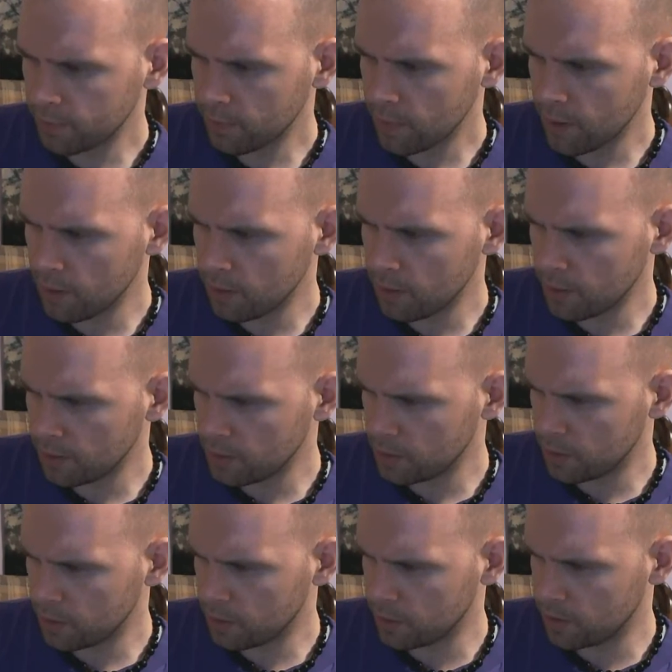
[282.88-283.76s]
But I'm
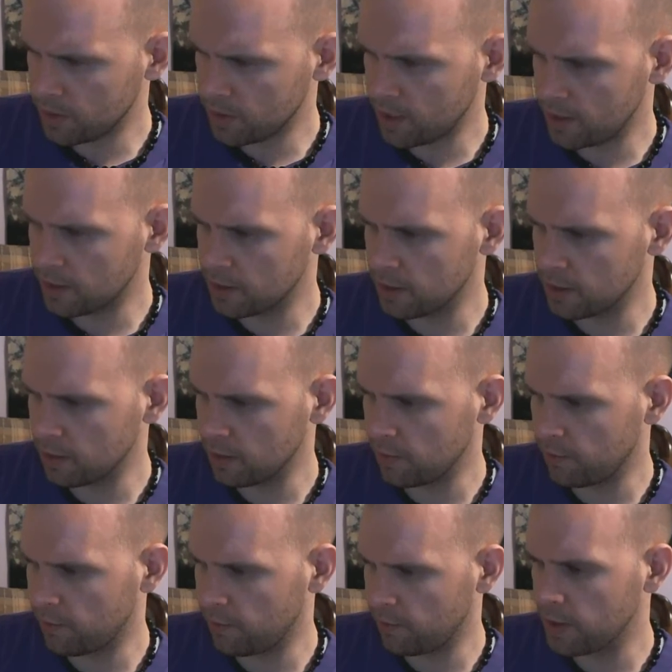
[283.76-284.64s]
sure once that
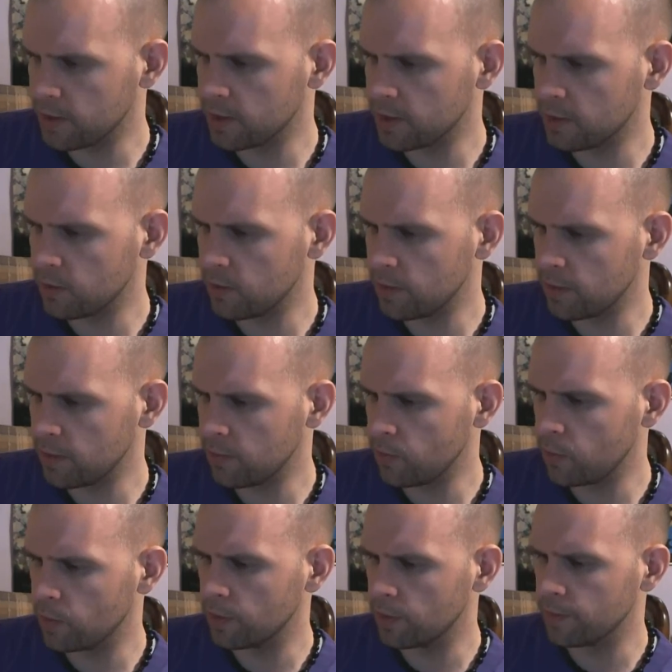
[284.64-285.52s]
solidifies, it'll be
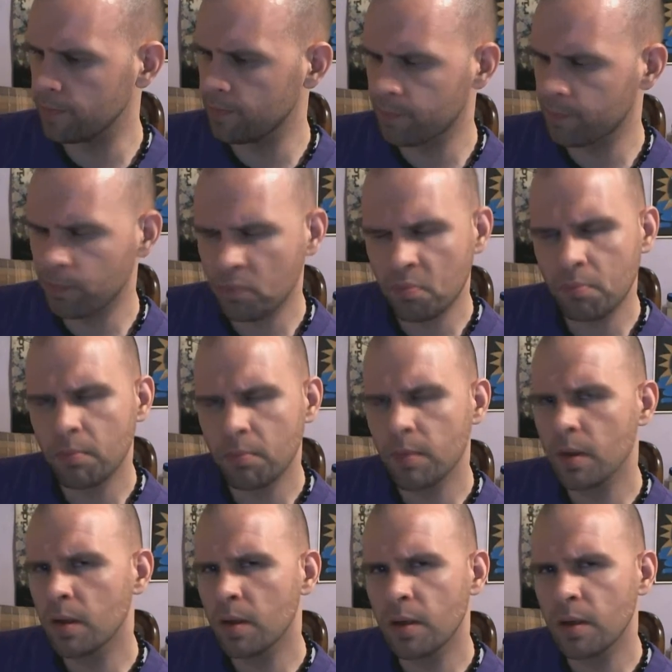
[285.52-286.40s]
more
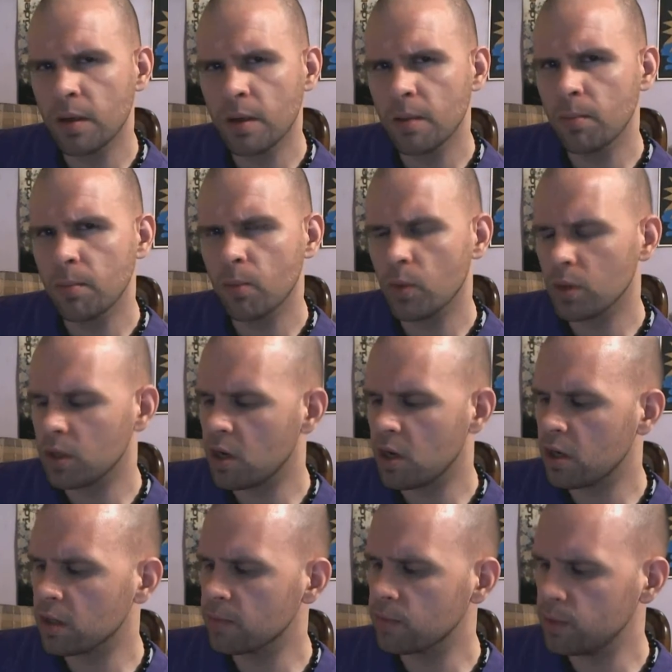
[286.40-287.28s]

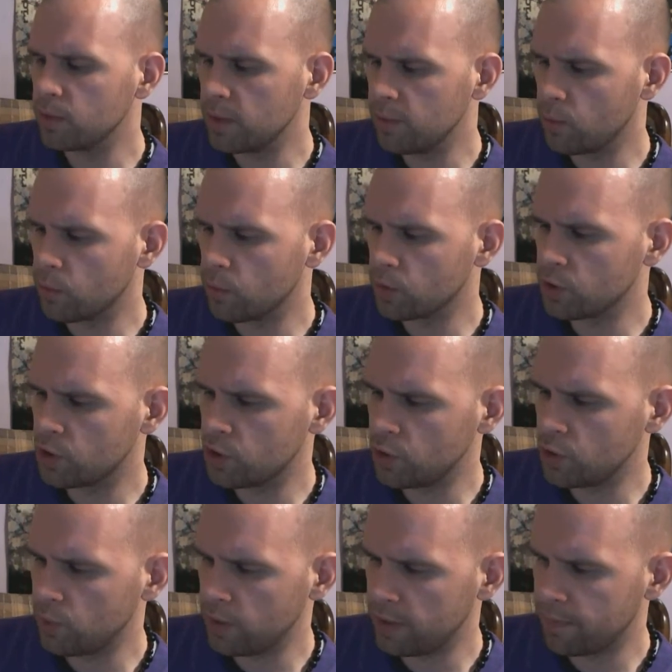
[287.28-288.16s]
caramely, more
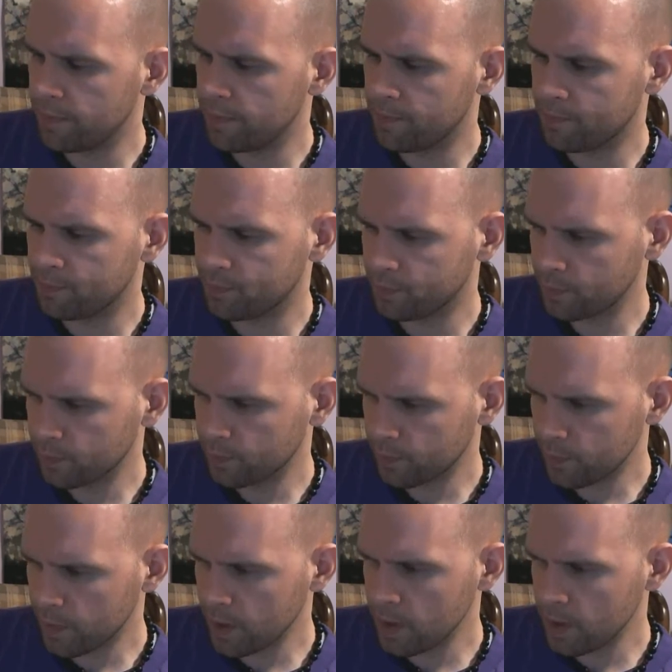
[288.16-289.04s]
chewy.
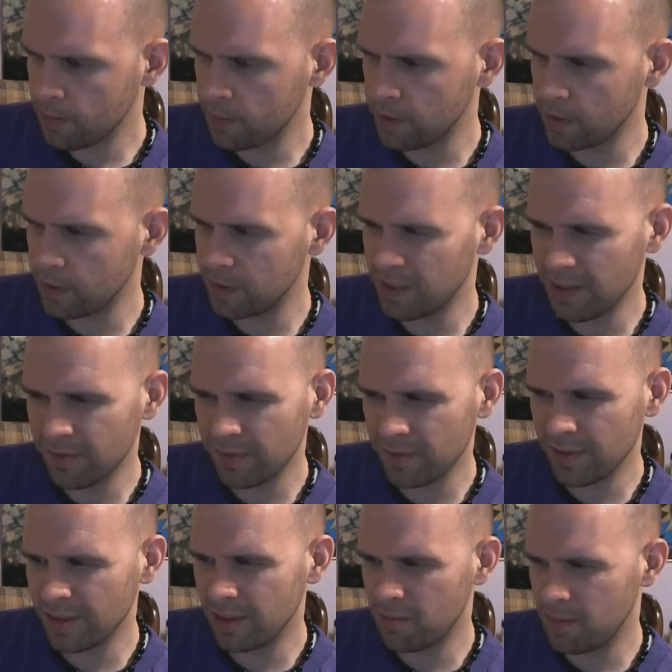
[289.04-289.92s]
But you're
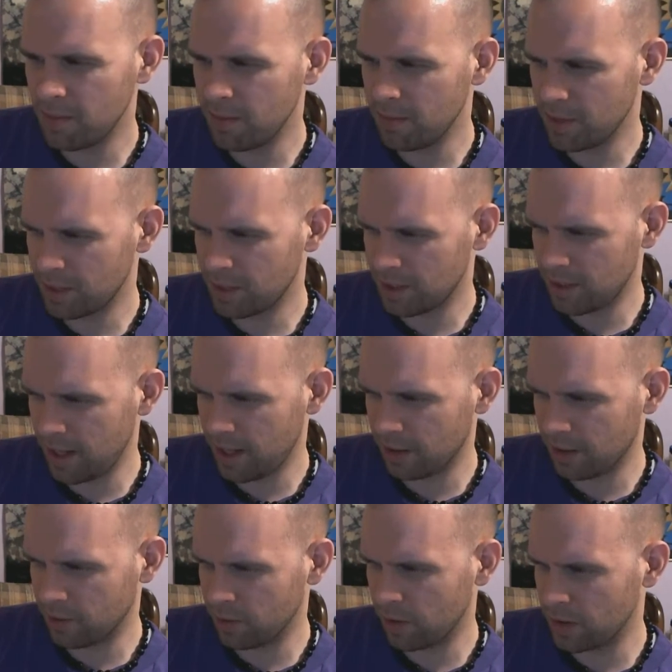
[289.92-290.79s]
definitely going to be missing that
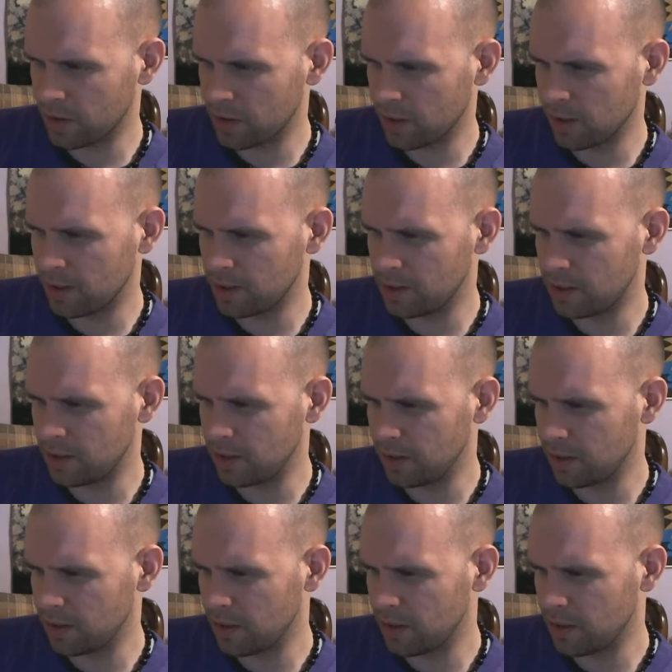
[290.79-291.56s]
crunch unless you